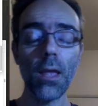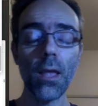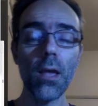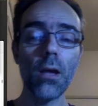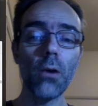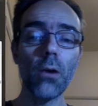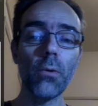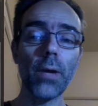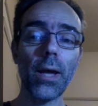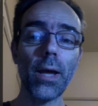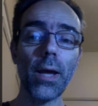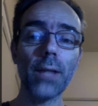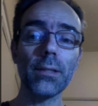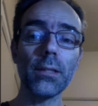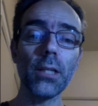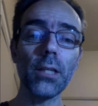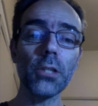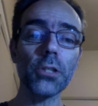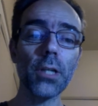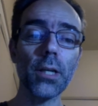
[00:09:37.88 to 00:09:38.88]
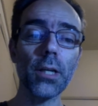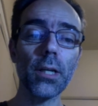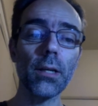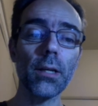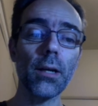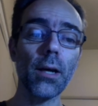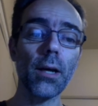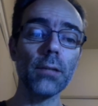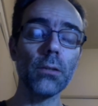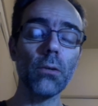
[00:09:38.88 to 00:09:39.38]
we had initially
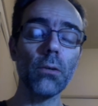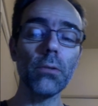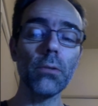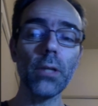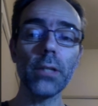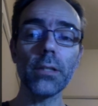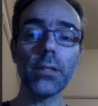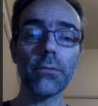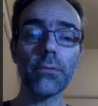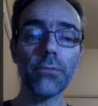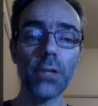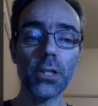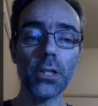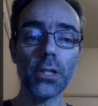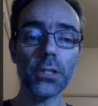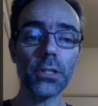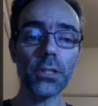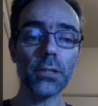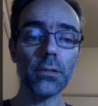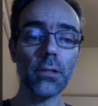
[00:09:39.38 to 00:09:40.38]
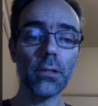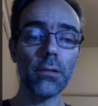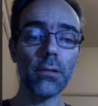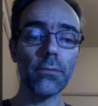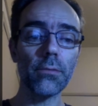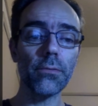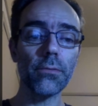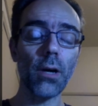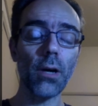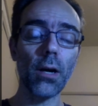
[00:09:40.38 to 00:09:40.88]
a nonlinear function of
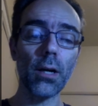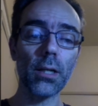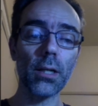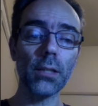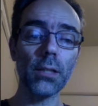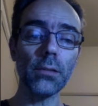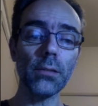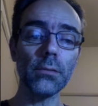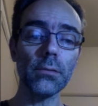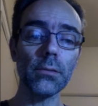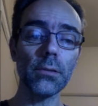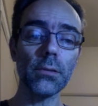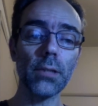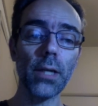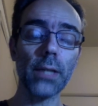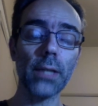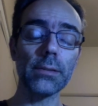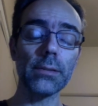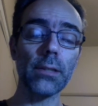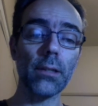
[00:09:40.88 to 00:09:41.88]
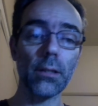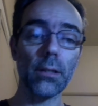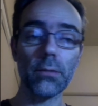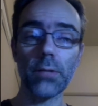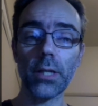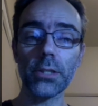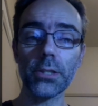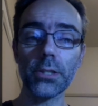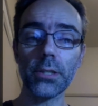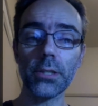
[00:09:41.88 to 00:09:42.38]
r as a
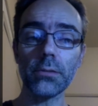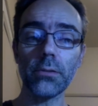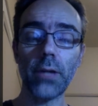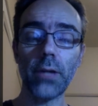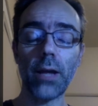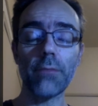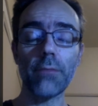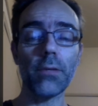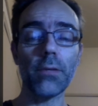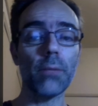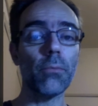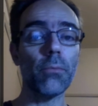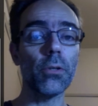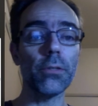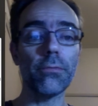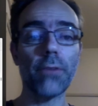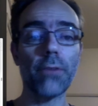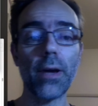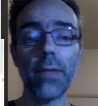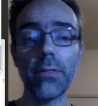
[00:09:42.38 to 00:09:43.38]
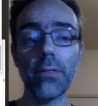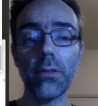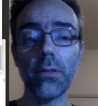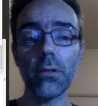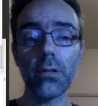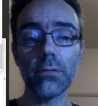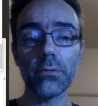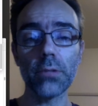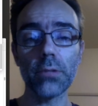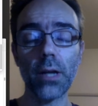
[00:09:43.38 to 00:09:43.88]
Lagrangian. We have a modified theory of
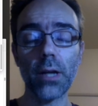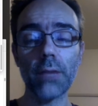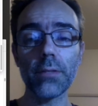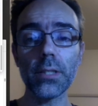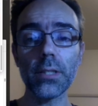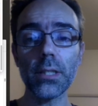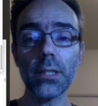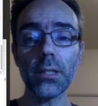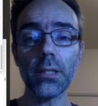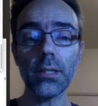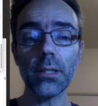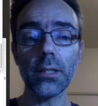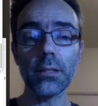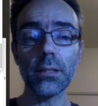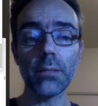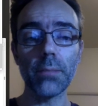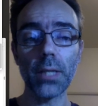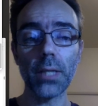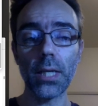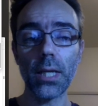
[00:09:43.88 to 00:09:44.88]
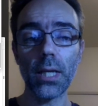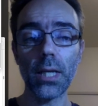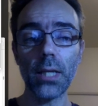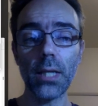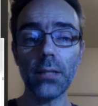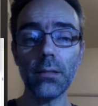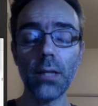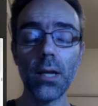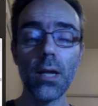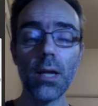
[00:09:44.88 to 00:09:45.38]
gravity in the beginning,
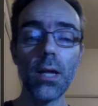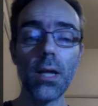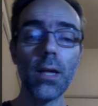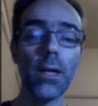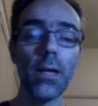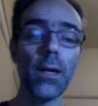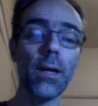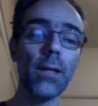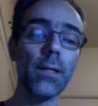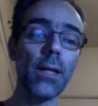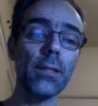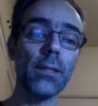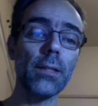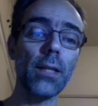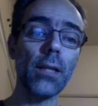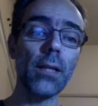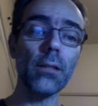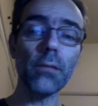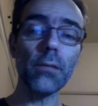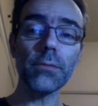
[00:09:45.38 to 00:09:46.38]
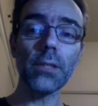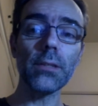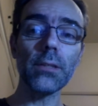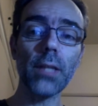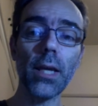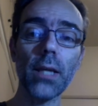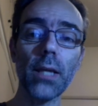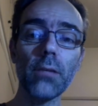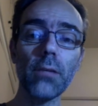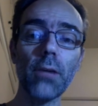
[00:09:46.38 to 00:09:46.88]
and at the end of the
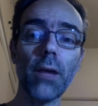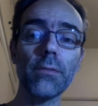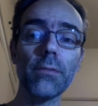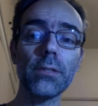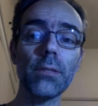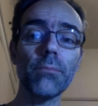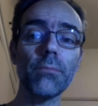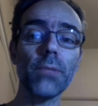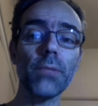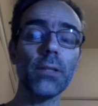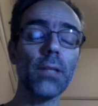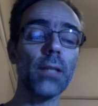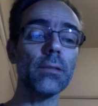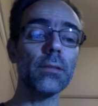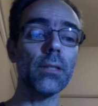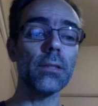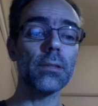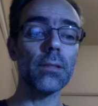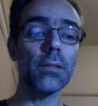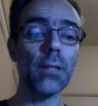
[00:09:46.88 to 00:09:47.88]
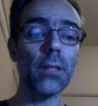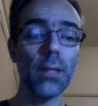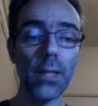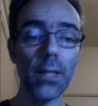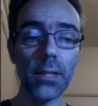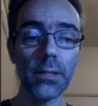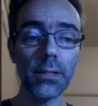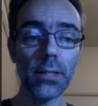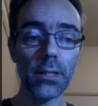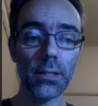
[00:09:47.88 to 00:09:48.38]
day, we have something that is
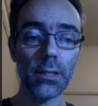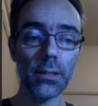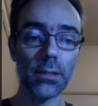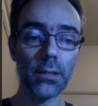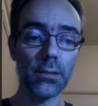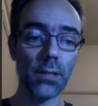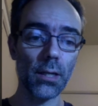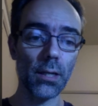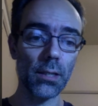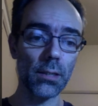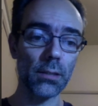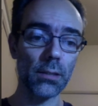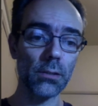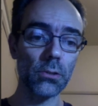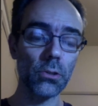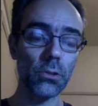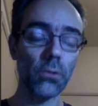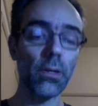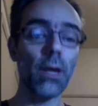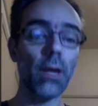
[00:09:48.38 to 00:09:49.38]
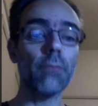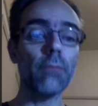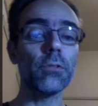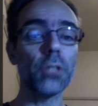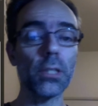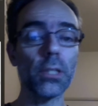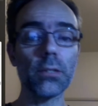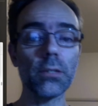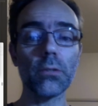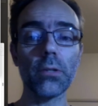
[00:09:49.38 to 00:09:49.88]
linear in r. So we have
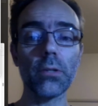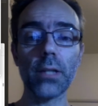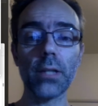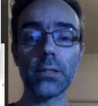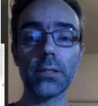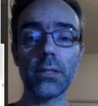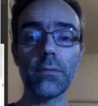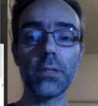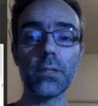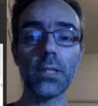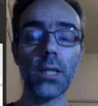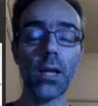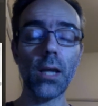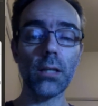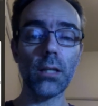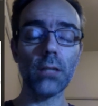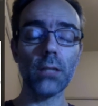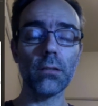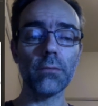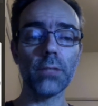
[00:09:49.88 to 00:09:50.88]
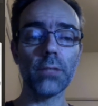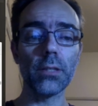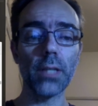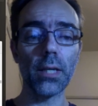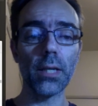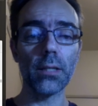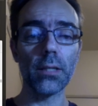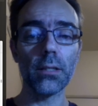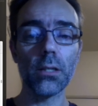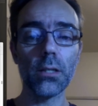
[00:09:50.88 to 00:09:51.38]
general relativity at the end of the day.
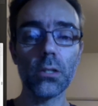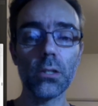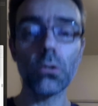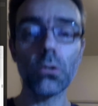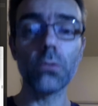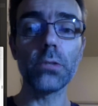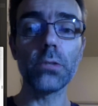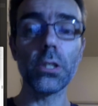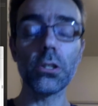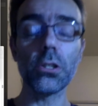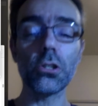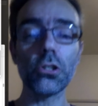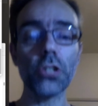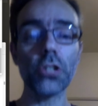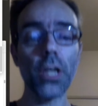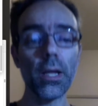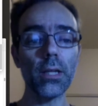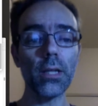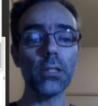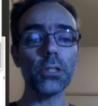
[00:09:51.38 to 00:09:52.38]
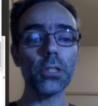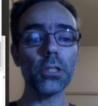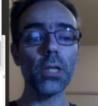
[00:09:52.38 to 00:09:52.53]
So this change,